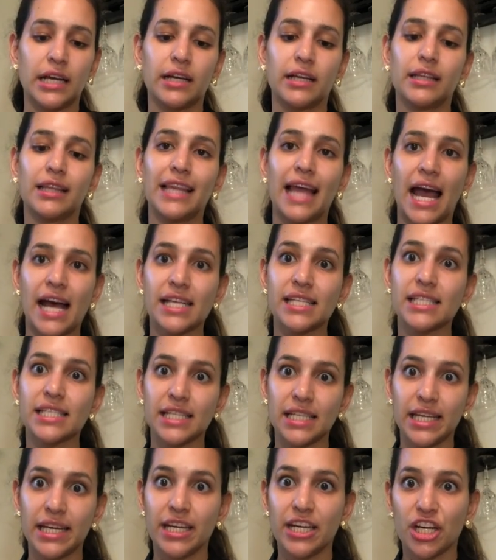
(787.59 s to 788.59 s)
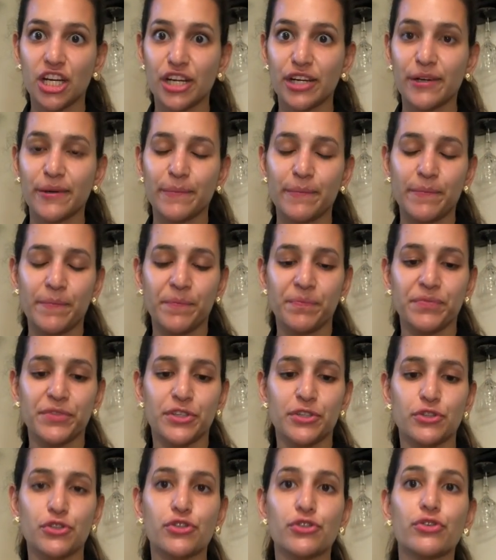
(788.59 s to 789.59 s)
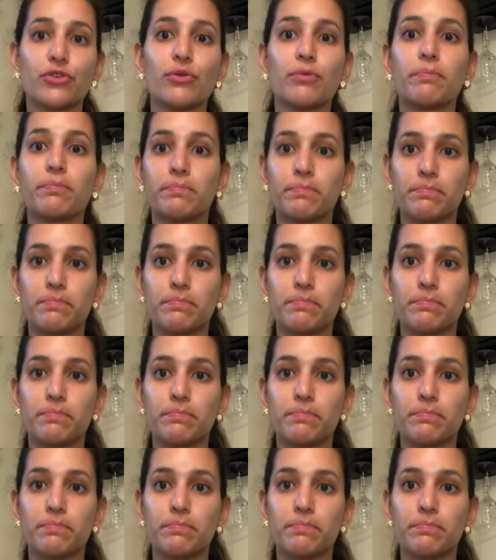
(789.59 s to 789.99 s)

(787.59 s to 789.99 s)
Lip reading: last layer to